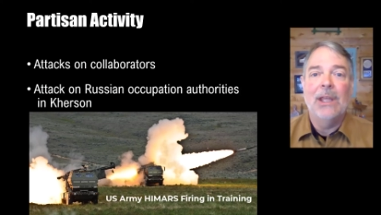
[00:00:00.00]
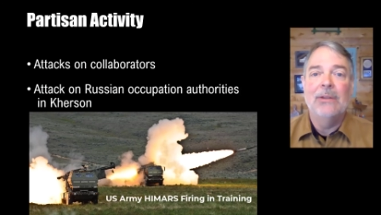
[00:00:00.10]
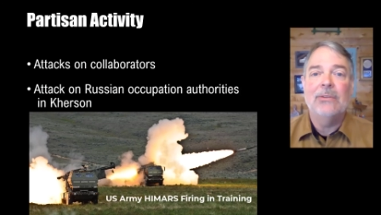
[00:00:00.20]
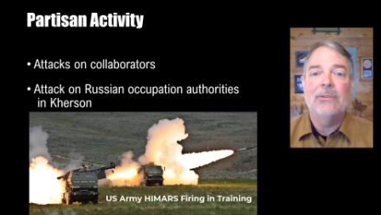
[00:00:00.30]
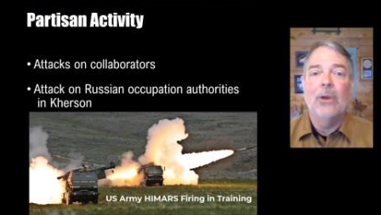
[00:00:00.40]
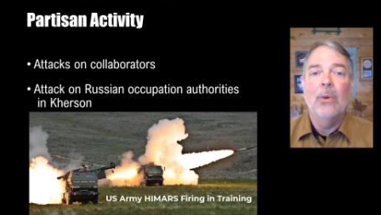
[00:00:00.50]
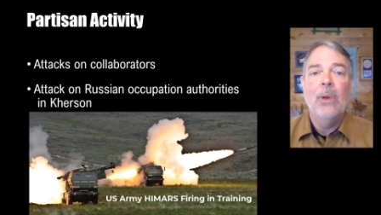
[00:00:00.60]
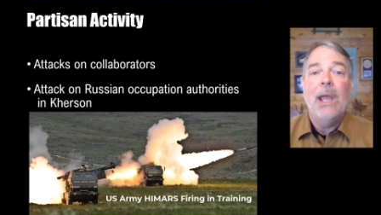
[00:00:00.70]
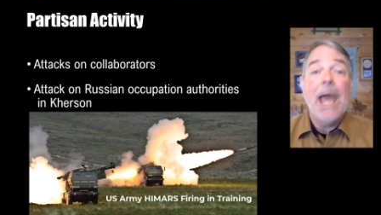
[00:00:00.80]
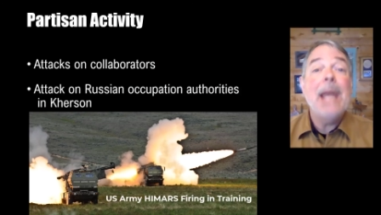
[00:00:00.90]
And
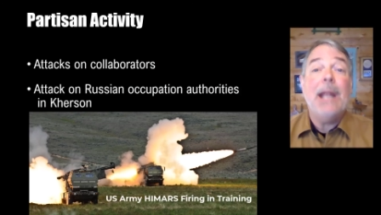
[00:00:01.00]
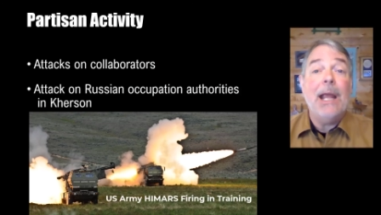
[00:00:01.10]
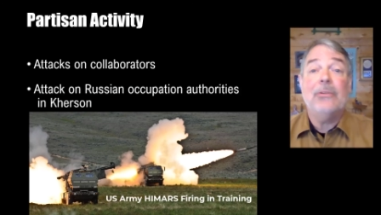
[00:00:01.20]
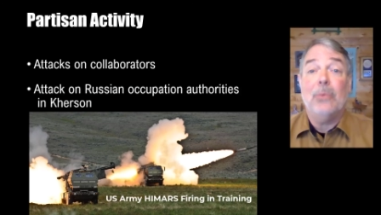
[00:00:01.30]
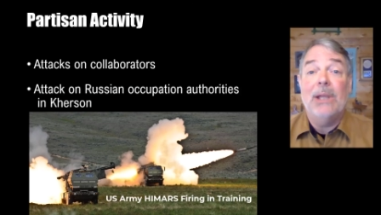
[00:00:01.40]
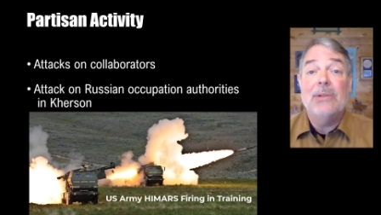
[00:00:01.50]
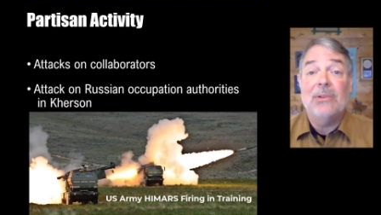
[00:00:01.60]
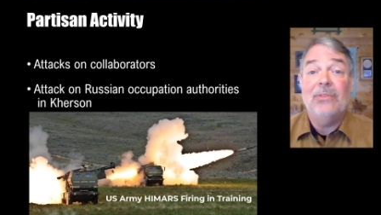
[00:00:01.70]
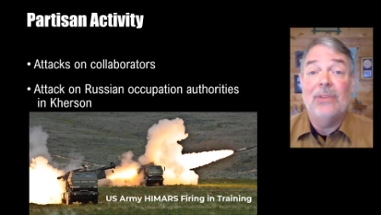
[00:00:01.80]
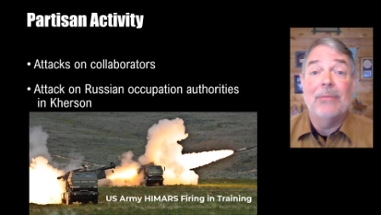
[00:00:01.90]
it has a range
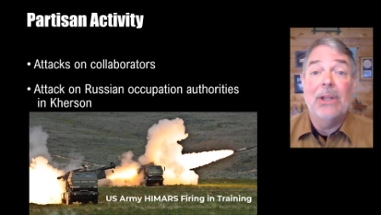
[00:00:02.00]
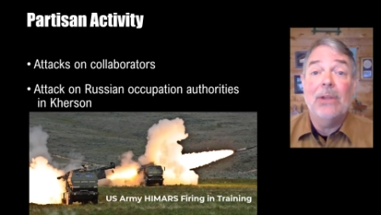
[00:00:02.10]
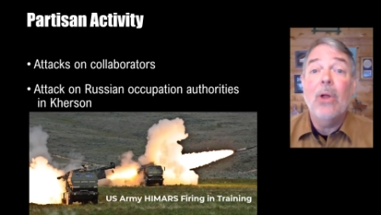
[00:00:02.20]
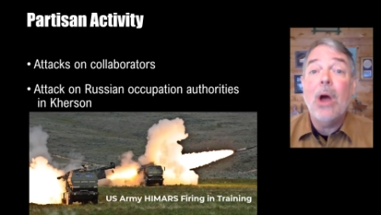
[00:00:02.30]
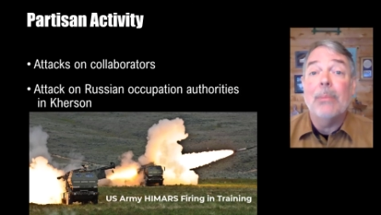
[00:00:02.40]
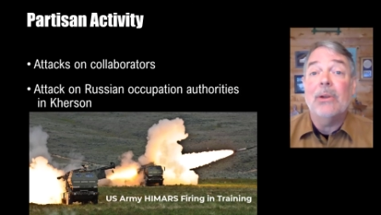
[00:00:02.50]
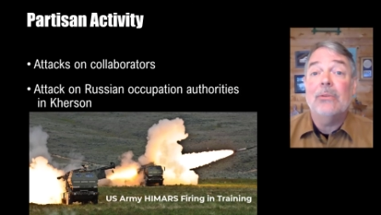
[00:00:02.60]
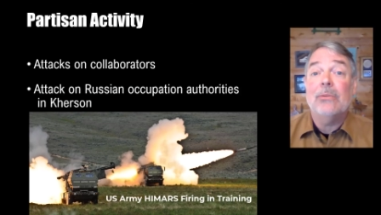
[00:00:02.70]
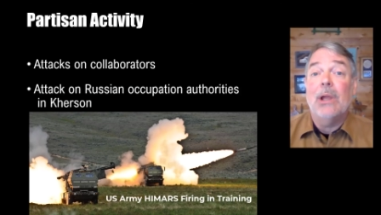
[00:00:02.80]
of 70 kilometers,